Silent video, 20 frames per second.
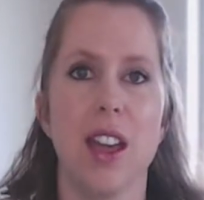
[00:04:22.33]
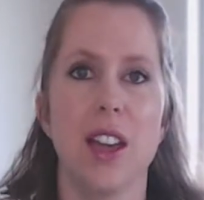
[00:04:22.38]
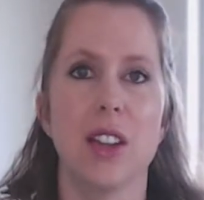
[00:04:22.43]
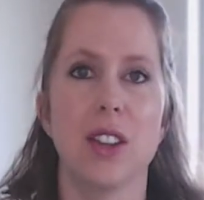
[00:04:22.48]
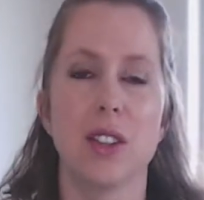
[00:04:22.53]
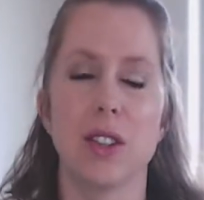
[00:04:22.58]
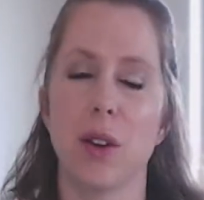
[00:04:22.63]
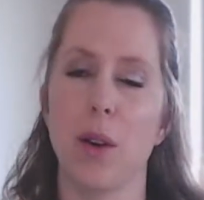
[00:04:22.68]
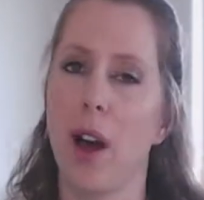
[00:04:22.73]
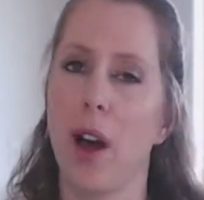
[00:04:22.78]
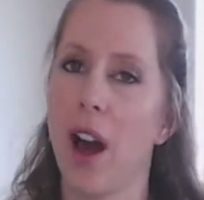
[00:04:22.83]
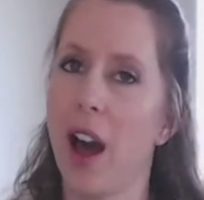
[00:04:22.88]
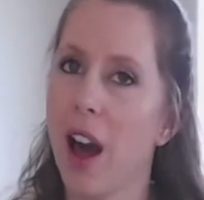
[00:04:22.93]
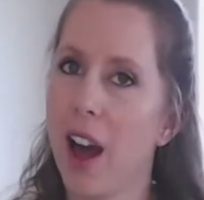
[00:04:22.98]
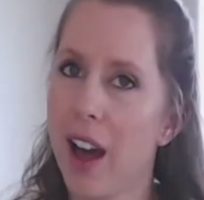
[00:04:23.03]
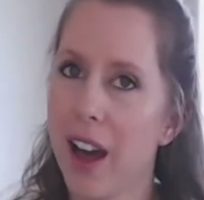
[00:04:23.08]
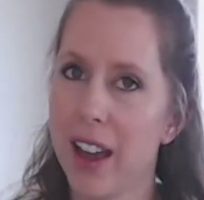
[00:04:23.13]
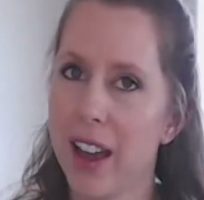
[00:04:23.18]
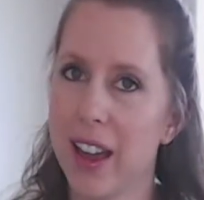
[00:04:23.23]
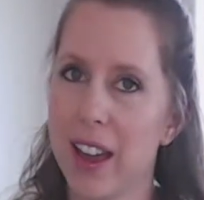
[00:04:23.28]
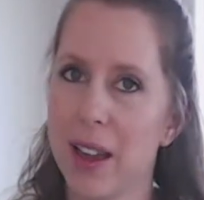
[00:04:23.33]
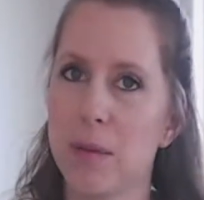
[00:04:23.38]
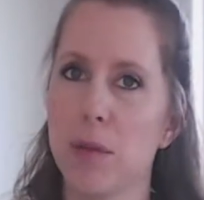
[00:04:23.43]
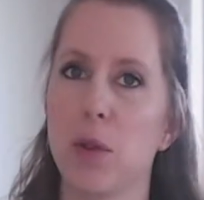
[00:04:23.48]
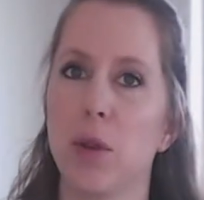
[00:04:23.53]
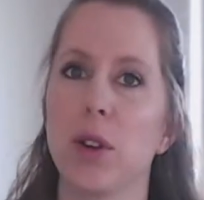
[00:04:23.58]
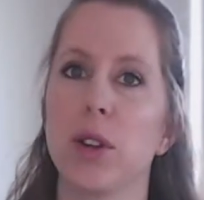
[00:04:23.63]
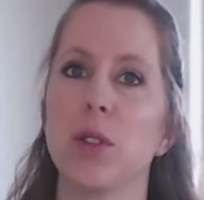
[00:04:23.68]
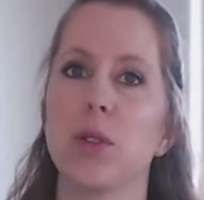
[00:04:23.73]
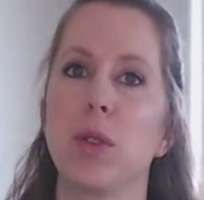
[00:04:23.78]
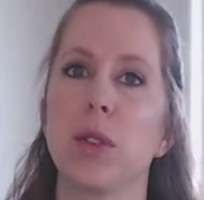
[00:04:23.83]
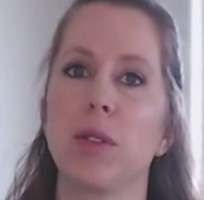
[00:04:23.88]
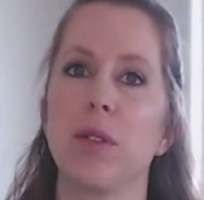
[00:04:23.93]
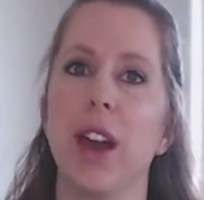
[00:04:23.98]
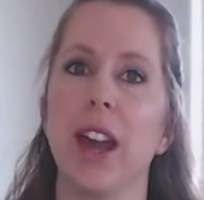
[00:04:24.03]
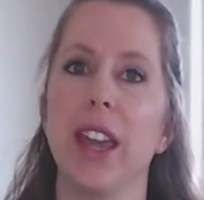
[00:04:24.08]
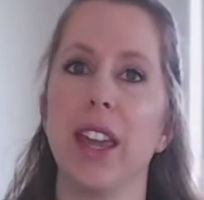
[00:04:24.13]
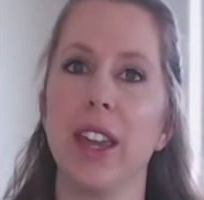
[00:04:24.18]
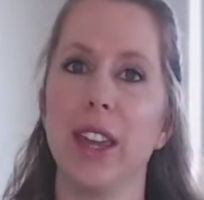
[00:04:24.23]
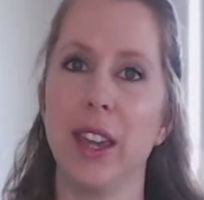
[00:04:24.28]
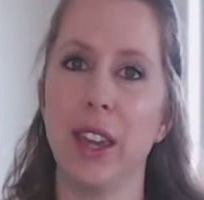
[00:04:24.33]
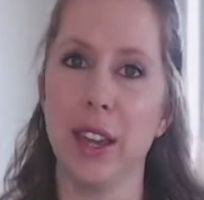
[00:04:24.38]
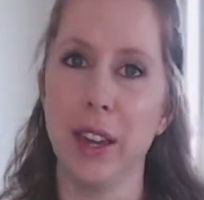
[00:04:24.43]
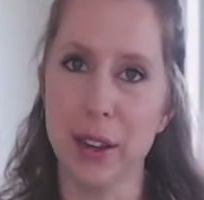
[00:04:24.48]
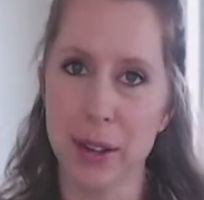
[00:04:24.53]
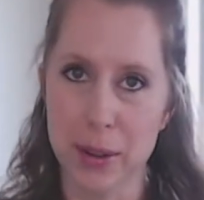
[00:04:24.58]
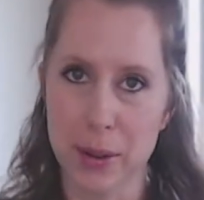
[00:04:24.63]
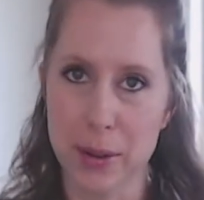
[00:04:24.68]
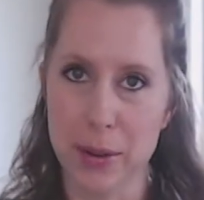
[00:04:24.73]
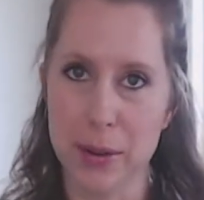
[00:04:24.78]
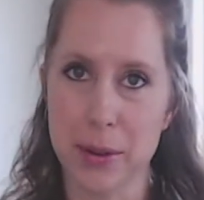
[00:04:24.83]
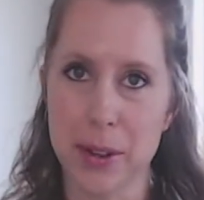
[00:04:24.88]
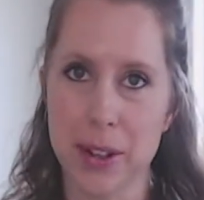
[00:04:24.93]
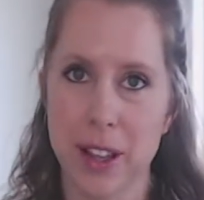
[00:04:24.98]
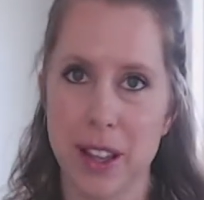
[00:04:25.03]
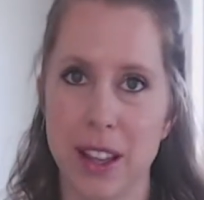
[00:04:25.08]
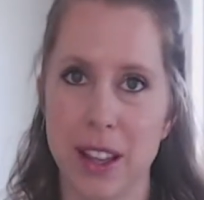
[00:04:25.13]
So I am going to invite you